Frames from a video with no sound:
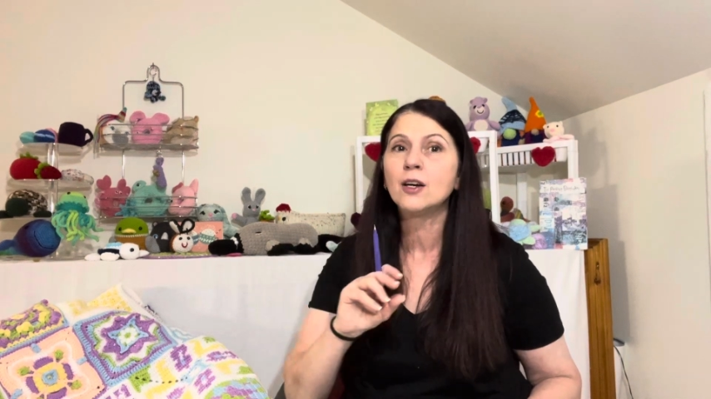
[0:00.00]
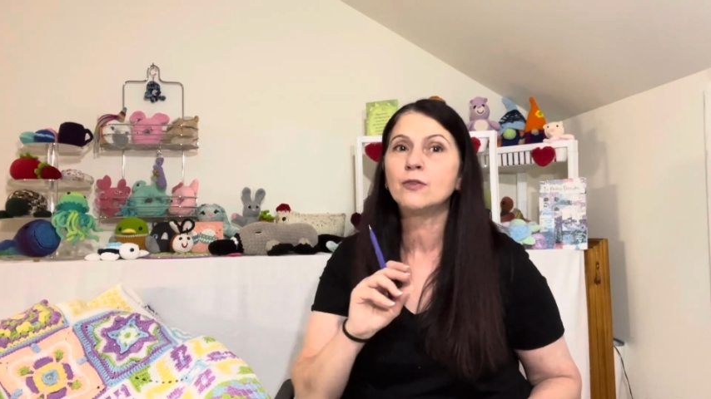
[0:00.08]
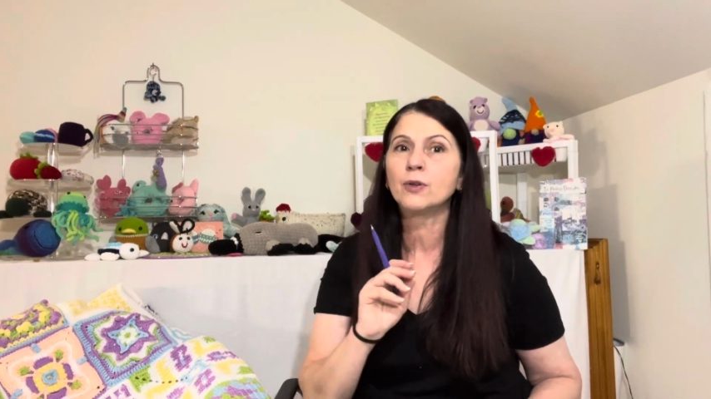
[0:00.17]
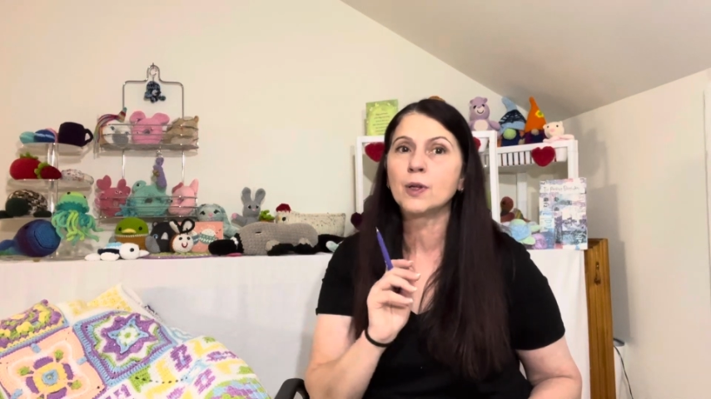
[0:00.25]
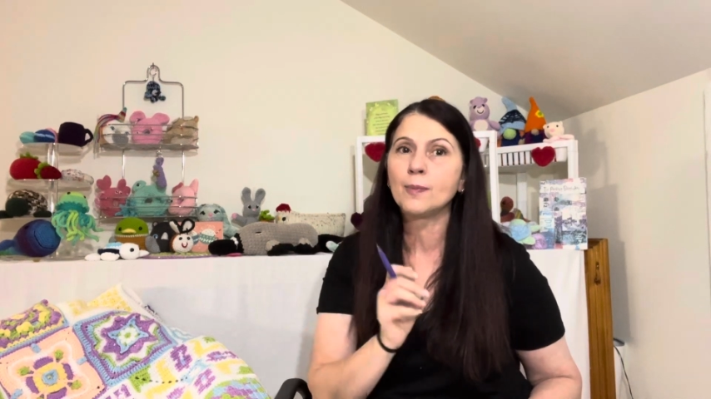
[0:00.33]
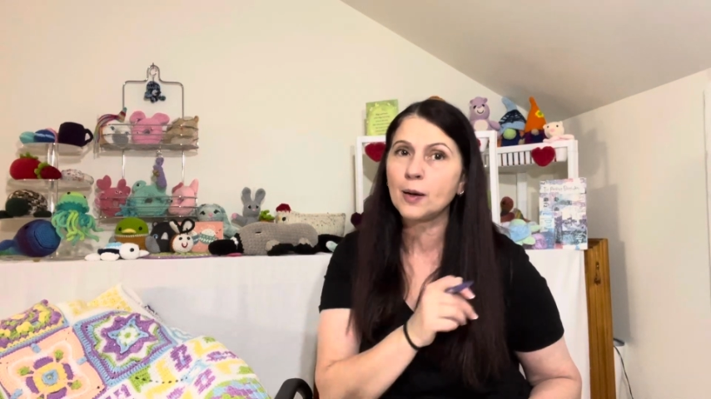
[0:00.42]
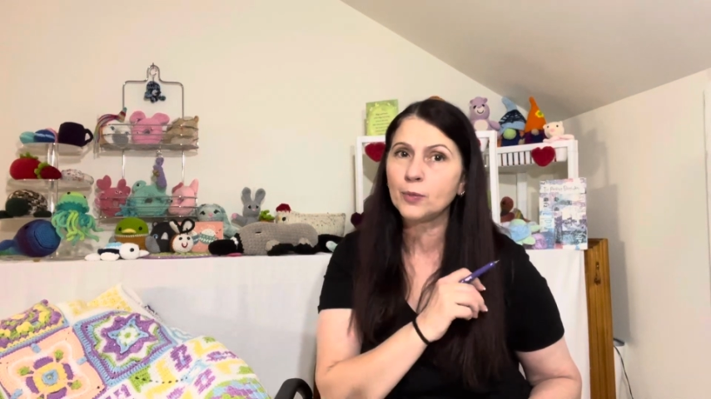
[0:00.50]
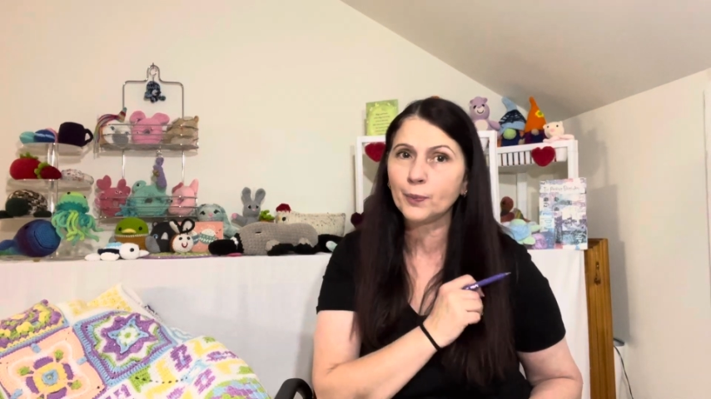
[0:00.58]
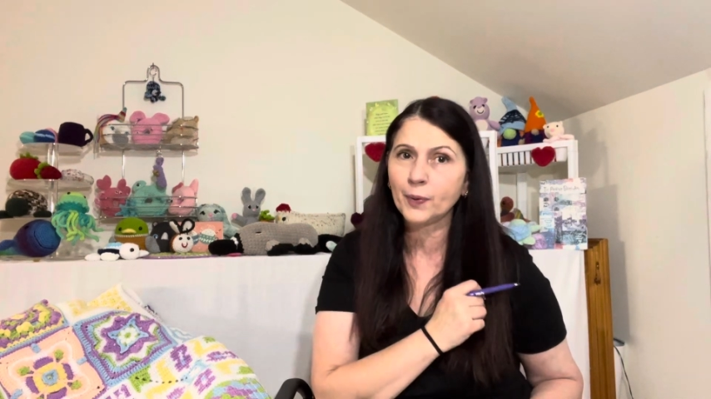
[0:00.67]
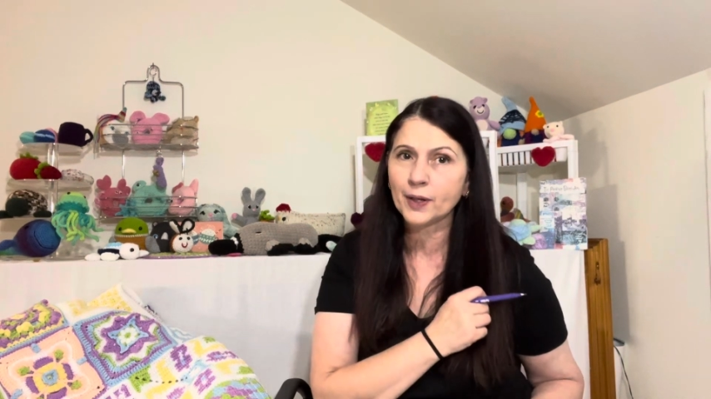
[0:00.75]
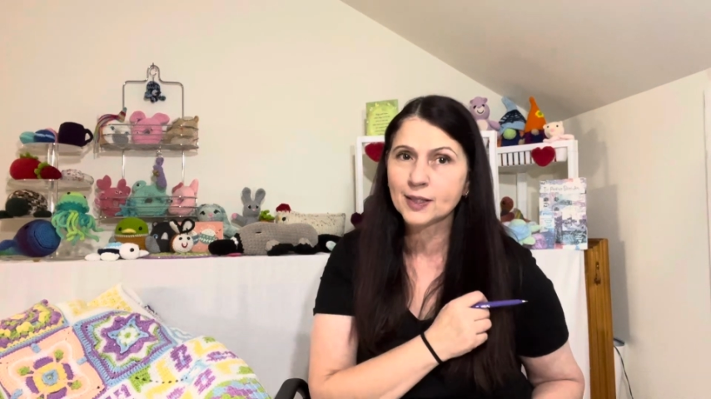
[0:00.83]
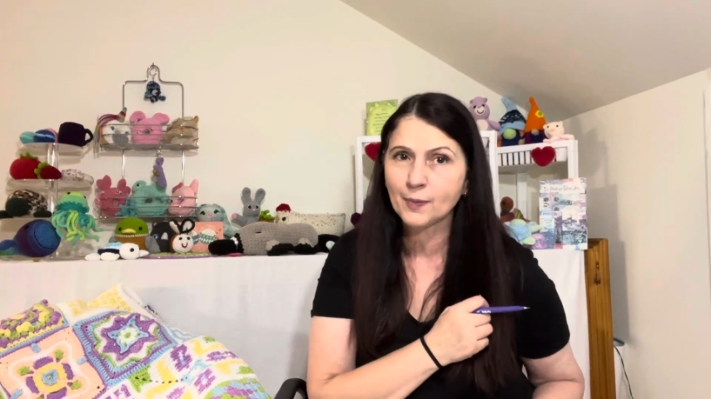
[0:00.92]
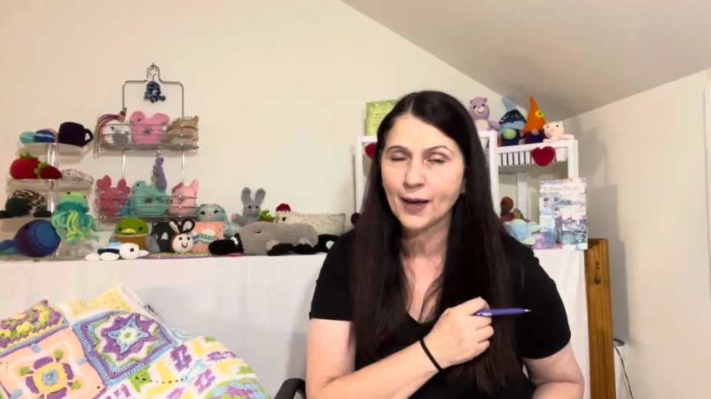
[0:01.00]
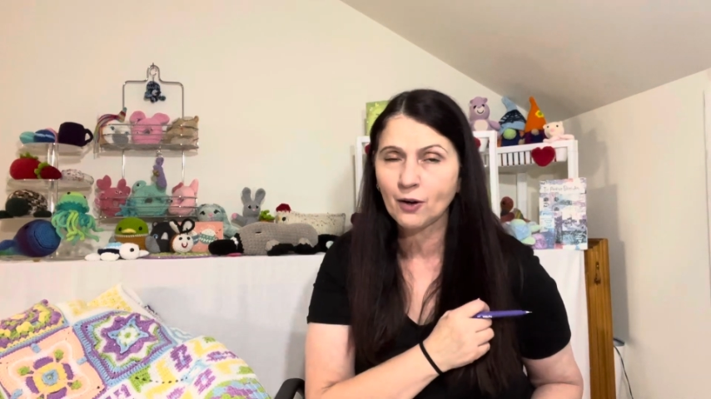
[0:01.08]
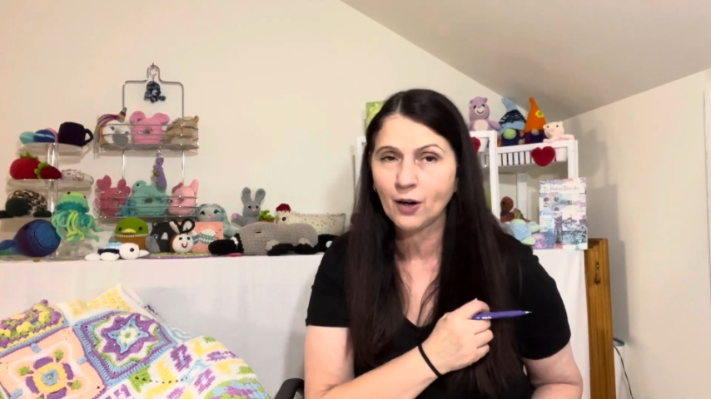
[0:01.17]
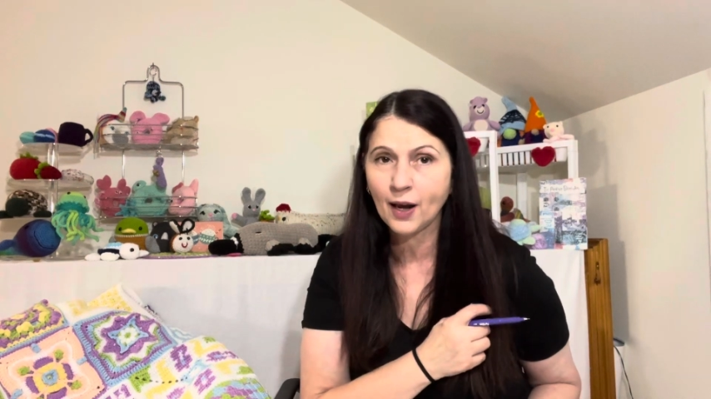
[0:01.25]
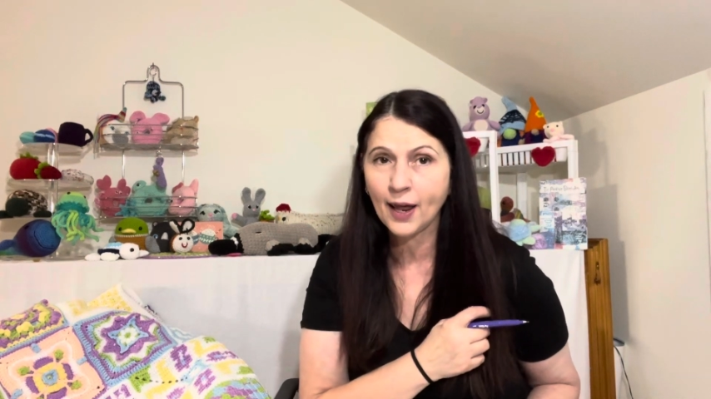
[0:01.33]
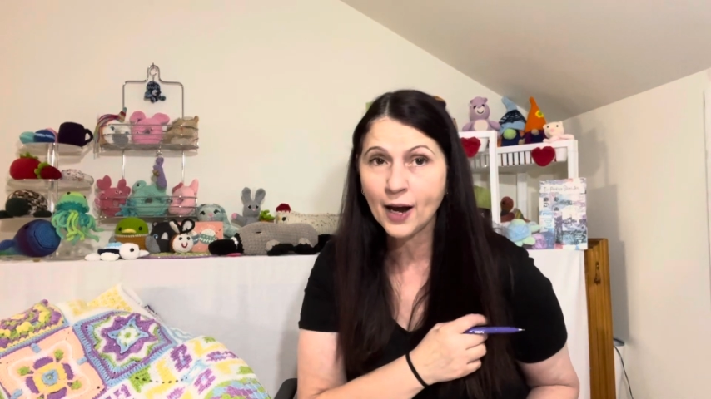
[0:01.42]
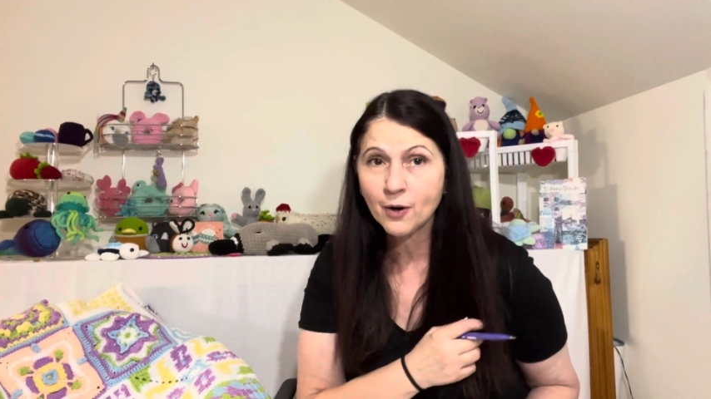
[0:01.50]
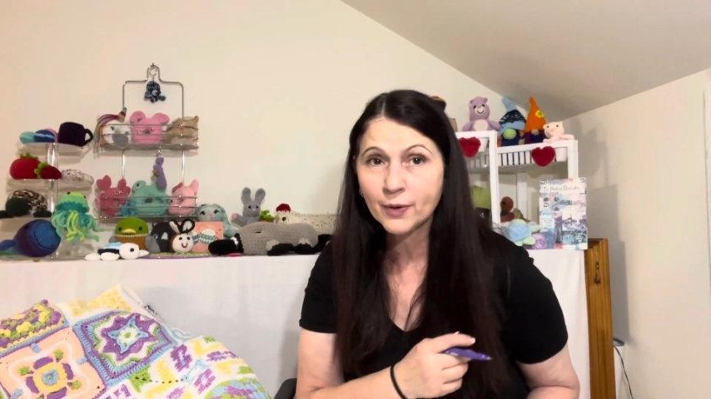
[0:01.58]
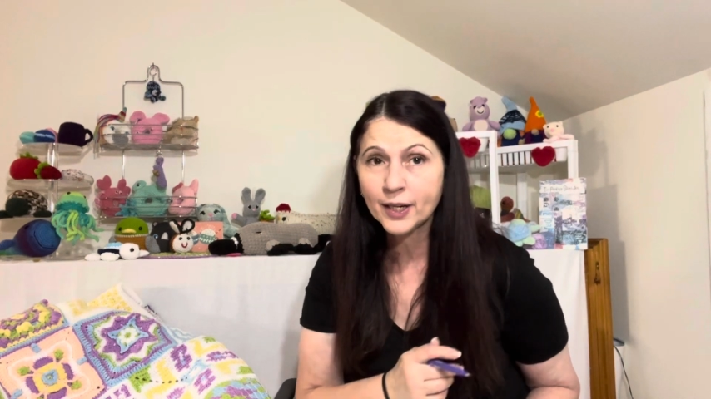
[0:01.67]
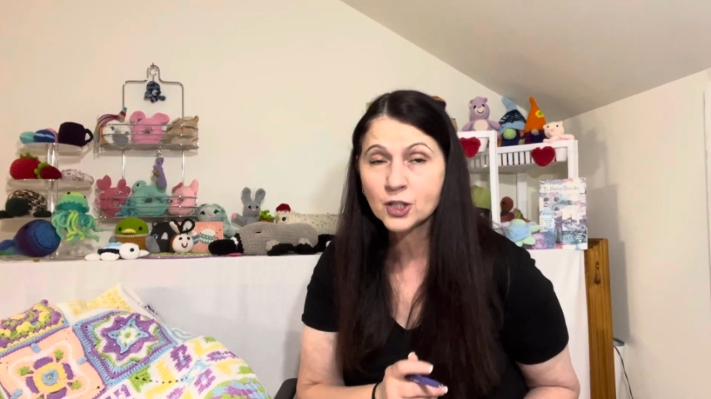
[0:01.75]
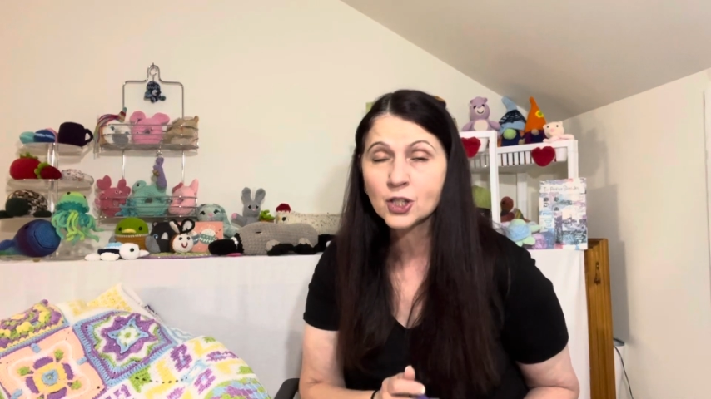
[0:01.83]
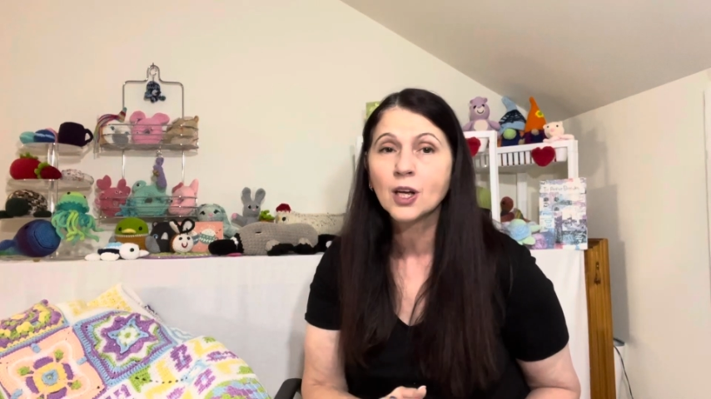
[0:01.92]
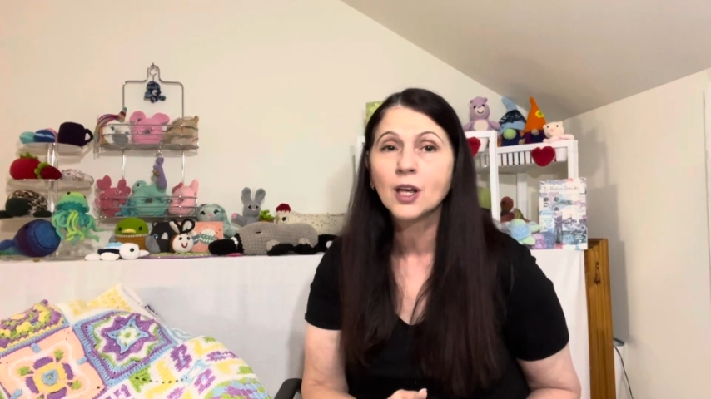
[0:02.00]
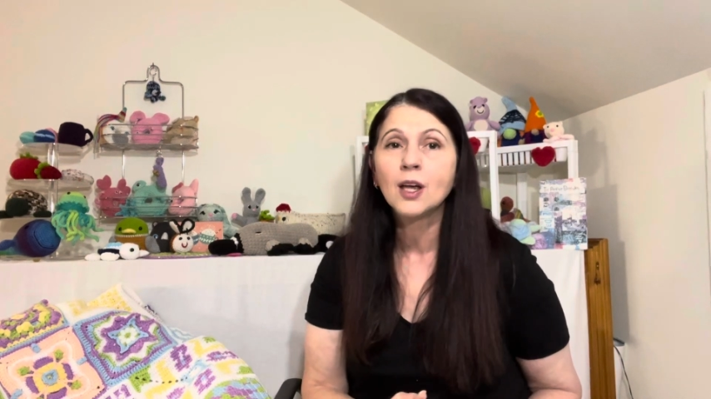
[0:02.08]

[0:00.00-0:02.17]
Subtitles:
for the Bumblebees Mountain Outreach.